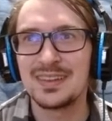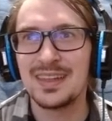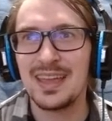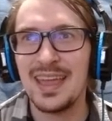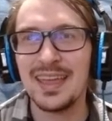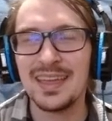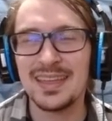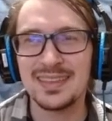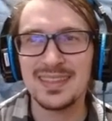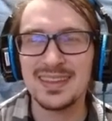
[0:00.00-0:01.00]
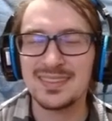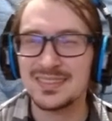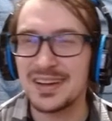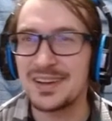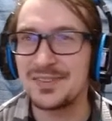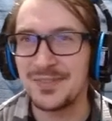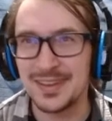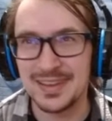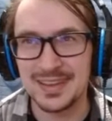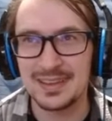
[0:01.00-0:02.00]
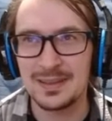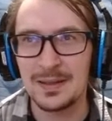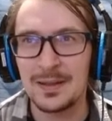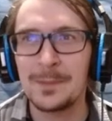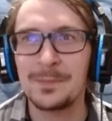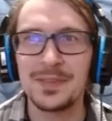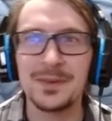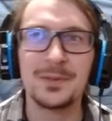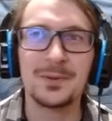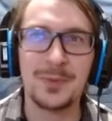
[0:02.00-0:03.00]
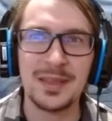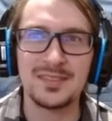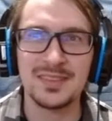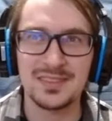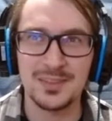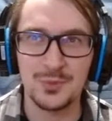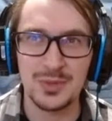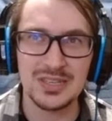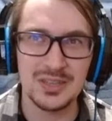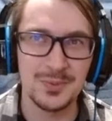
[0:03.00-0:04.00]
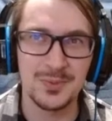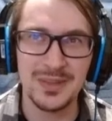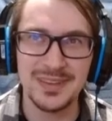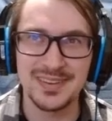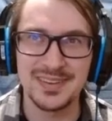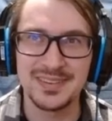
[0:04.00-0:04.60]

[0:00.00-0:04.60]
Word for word: Hey, that's not funny. They'll erase us if we don't win.